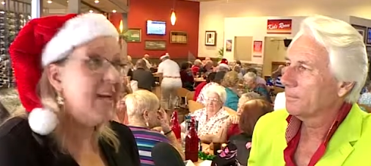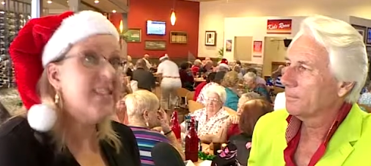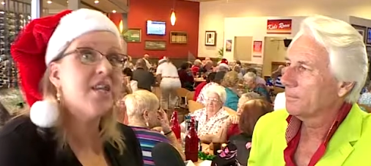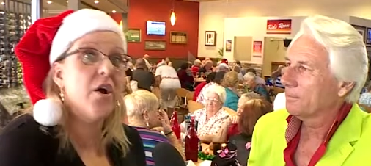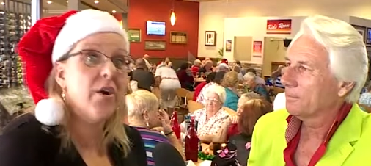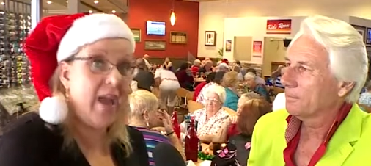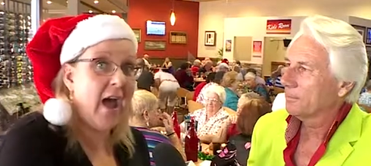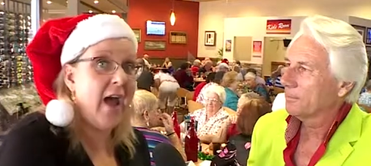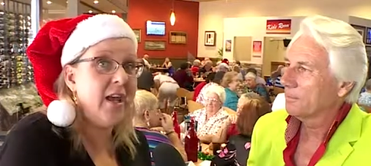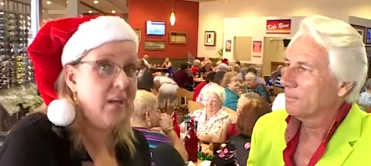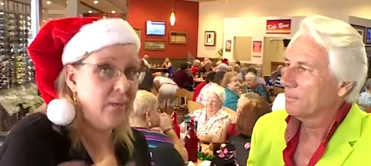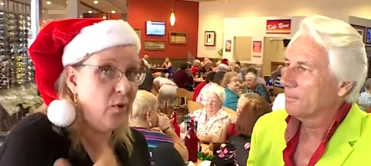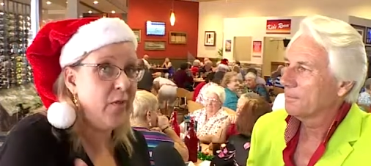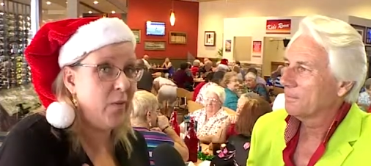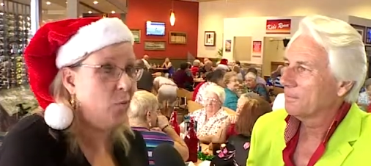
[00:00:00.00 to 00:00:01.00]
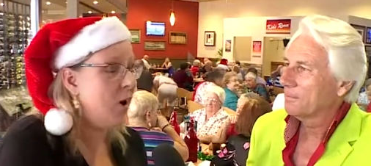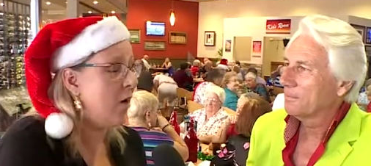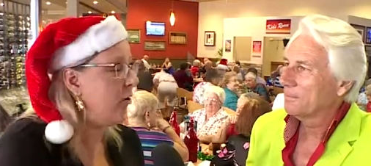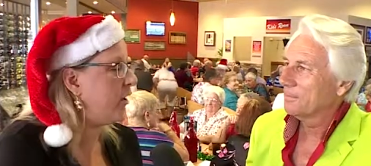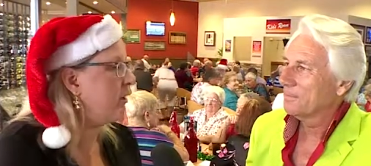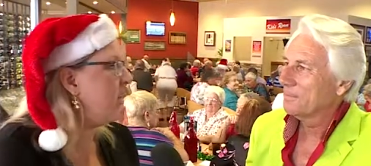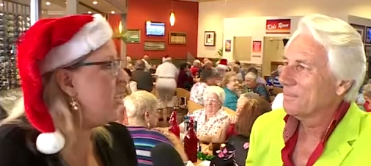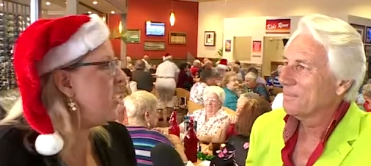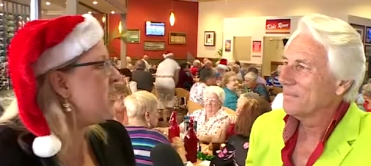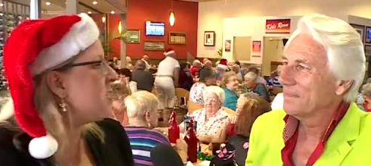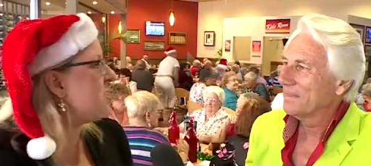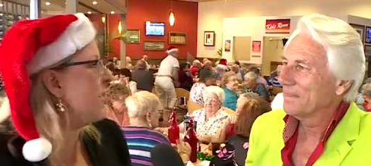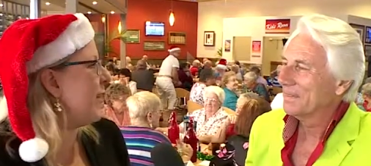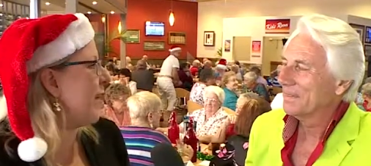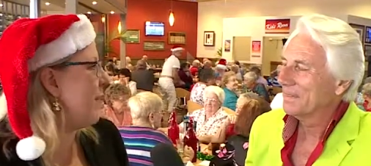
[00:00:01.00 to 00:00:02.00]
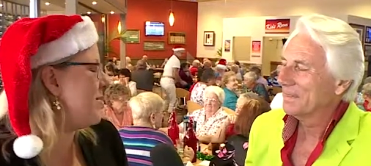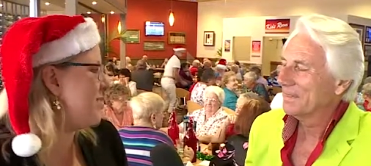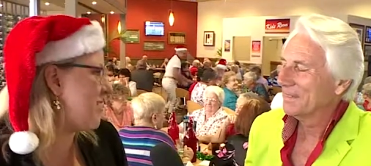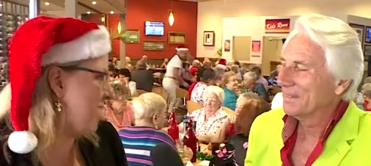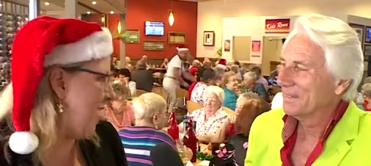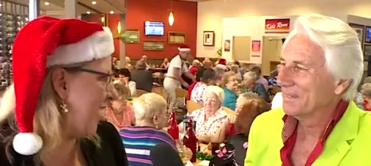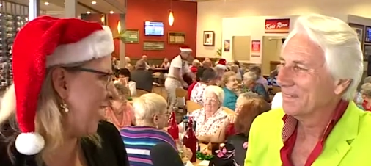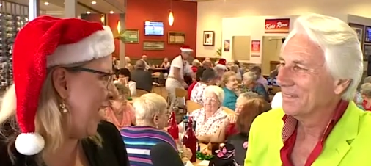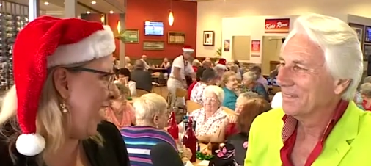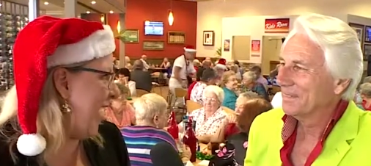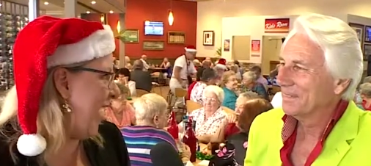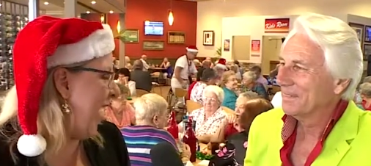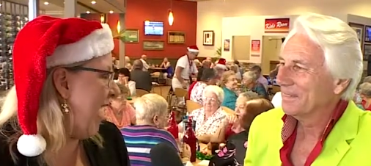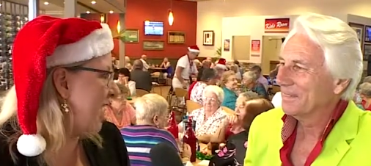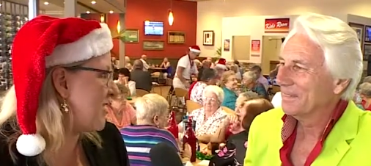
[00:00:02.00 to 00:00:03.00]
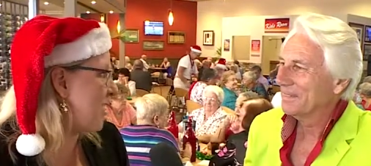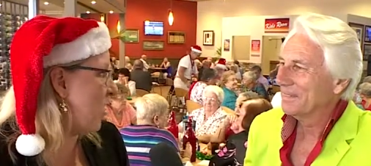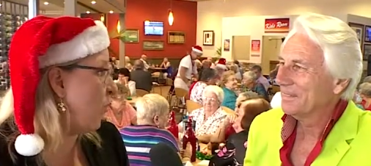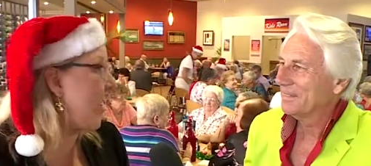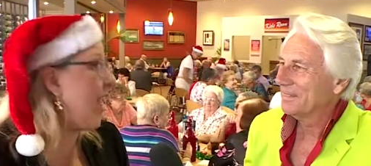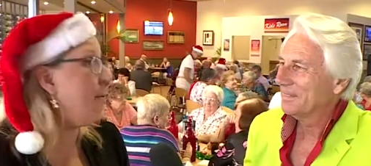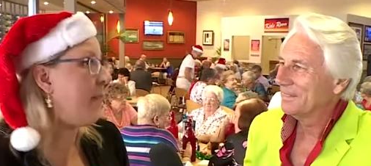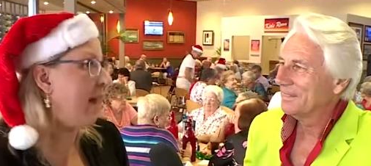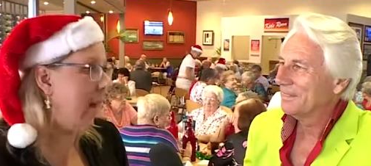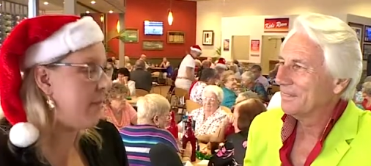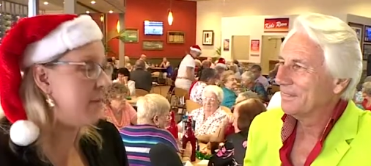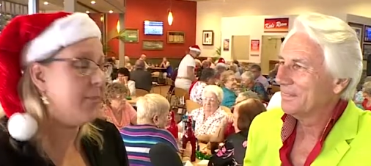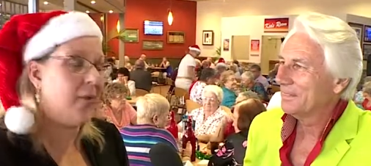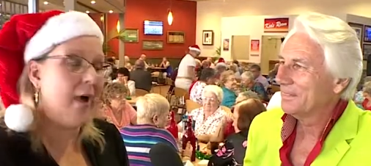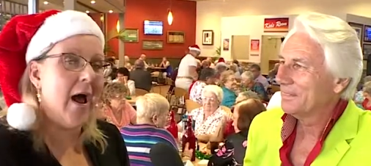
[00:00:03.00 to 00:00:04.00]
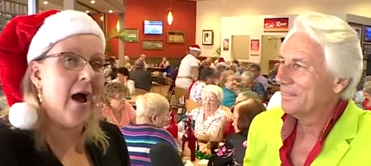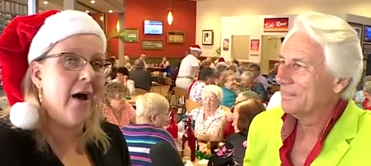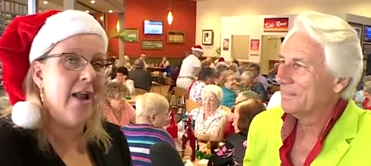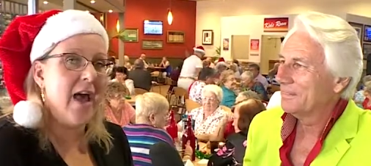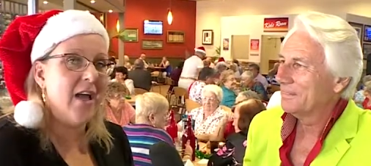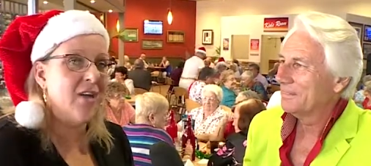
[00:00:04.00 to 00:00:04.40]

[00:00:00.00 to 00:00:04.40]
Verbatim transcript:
Speaker 1: it's okay. You're more than welcome. So come and say good day. And uh, we are Palmy proud